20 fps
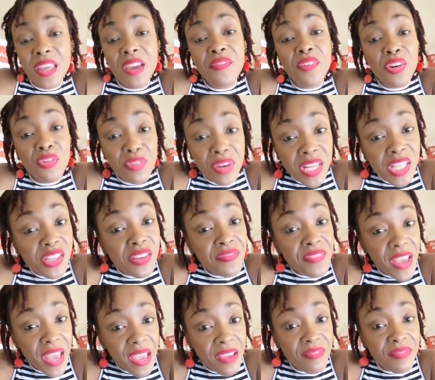that they have already
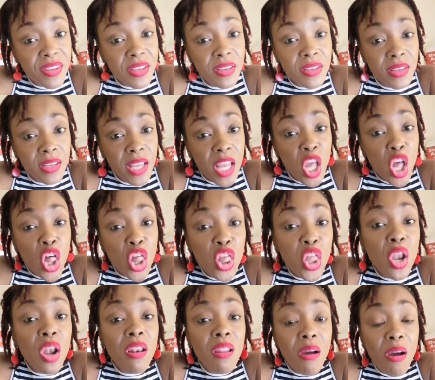survived,
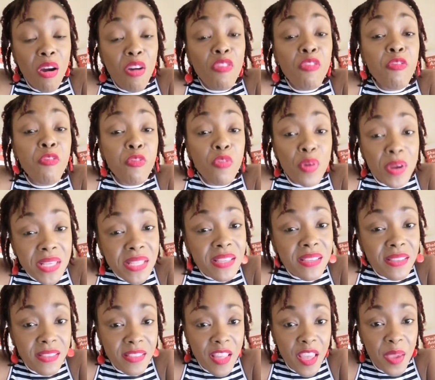the law
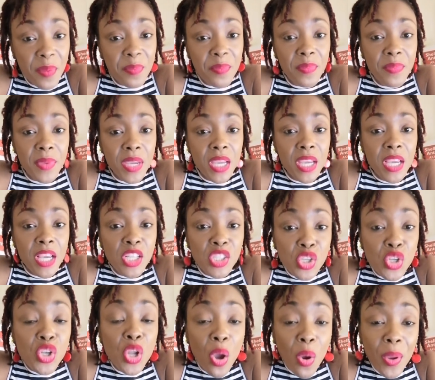forces them
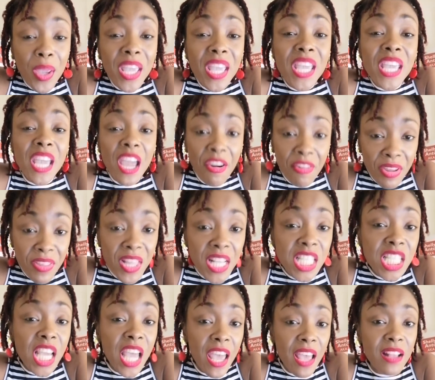to now carry
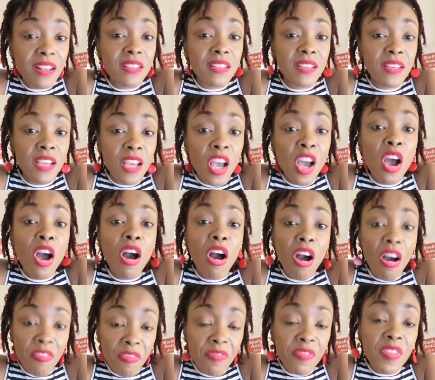the child
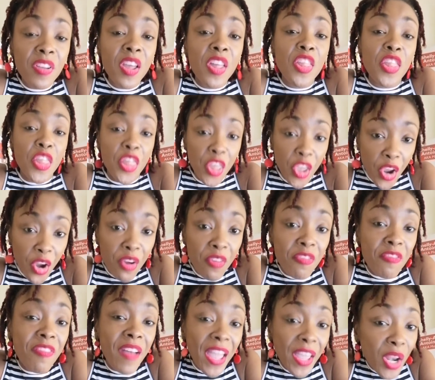of
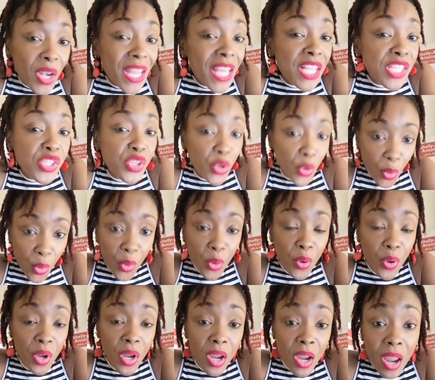their
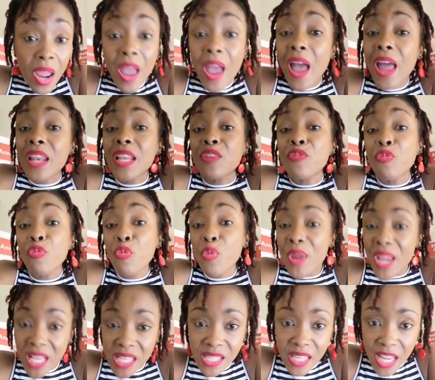violator and
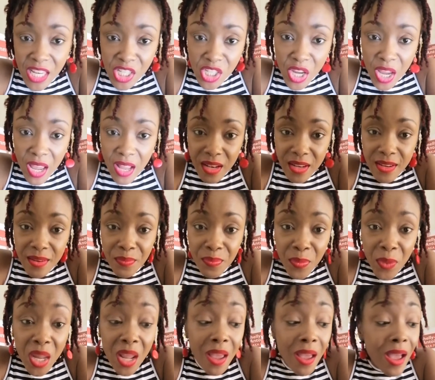raise that child.
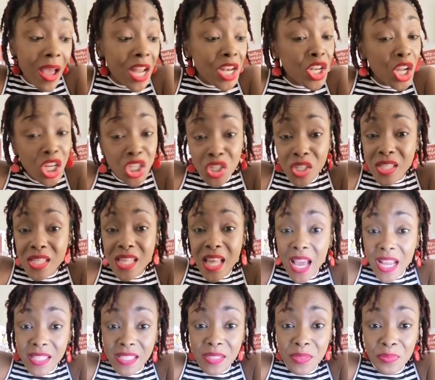And not just
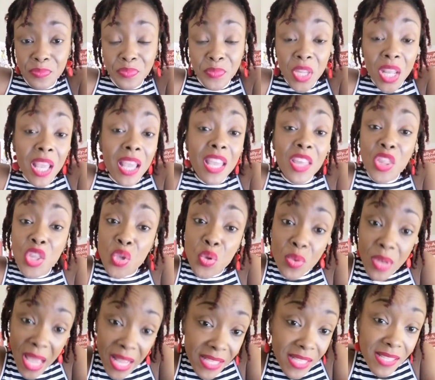that, in the
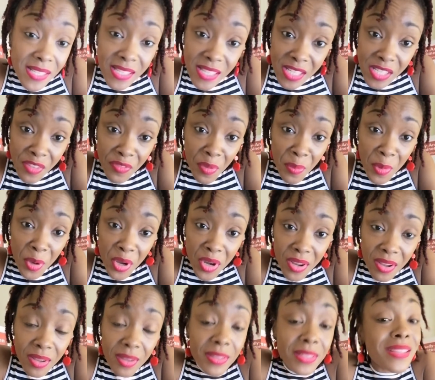United States of
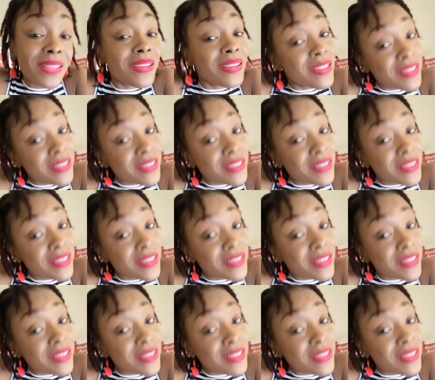America,